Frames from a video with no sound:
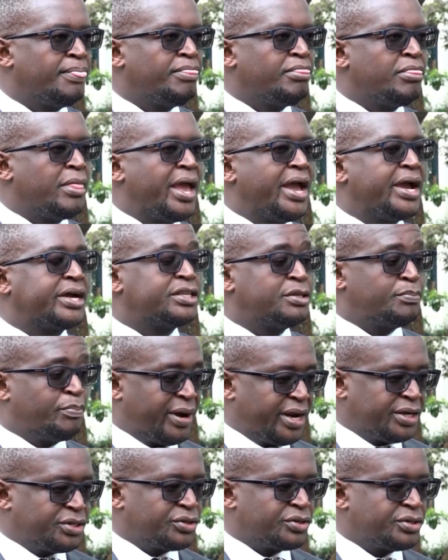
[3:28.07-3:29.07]

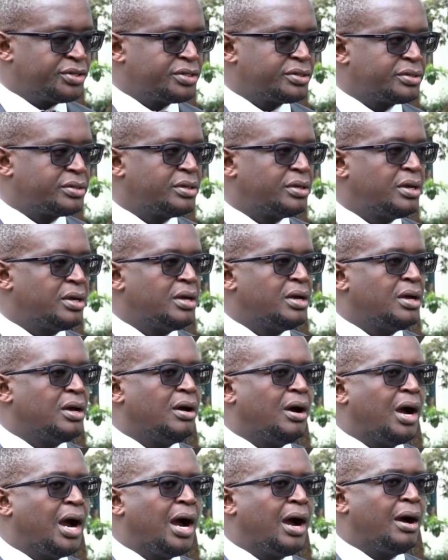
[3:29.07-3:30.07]
expressions
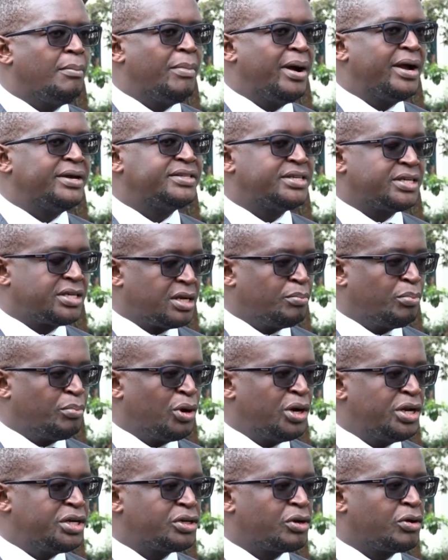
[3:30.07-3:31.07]
by certain
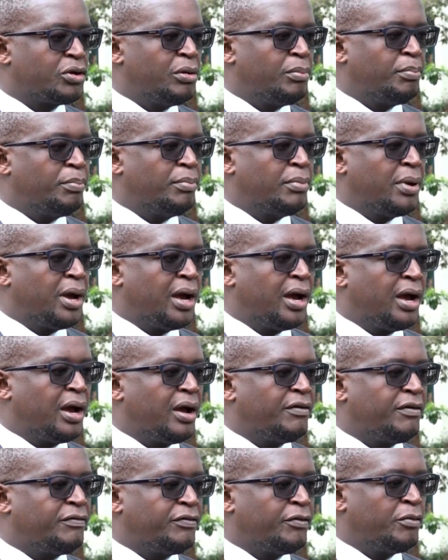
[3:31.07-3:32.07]
political
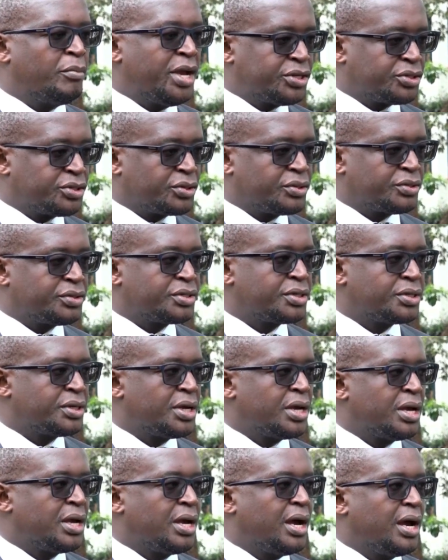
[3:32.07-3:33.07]
formations
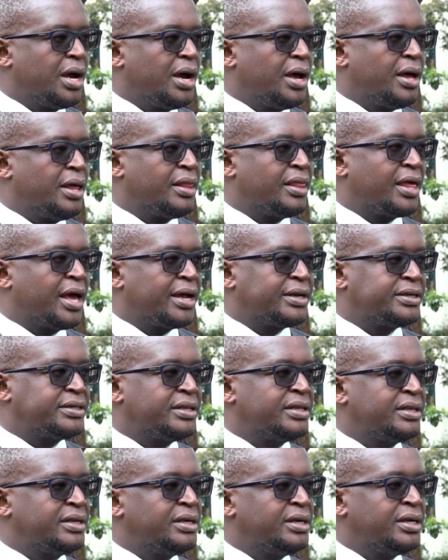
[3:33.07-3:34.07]
that
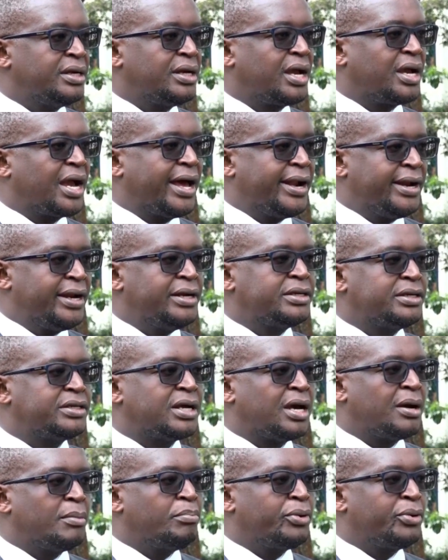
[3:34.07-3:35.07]
the current
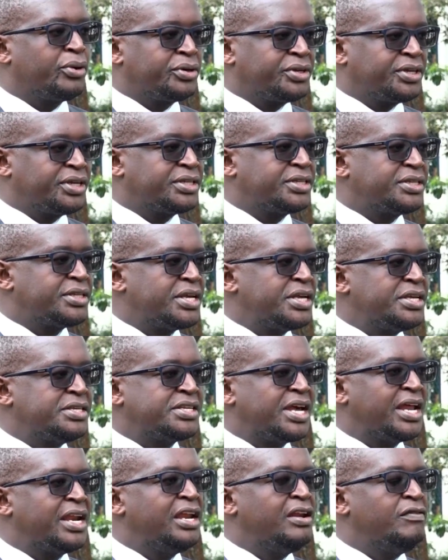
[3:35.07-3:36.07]
protest is
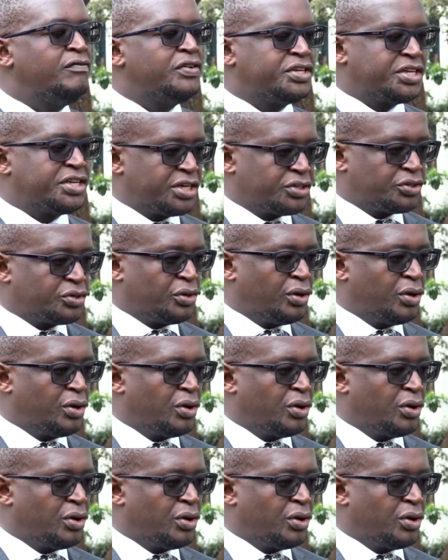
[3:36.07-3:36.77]
an invitation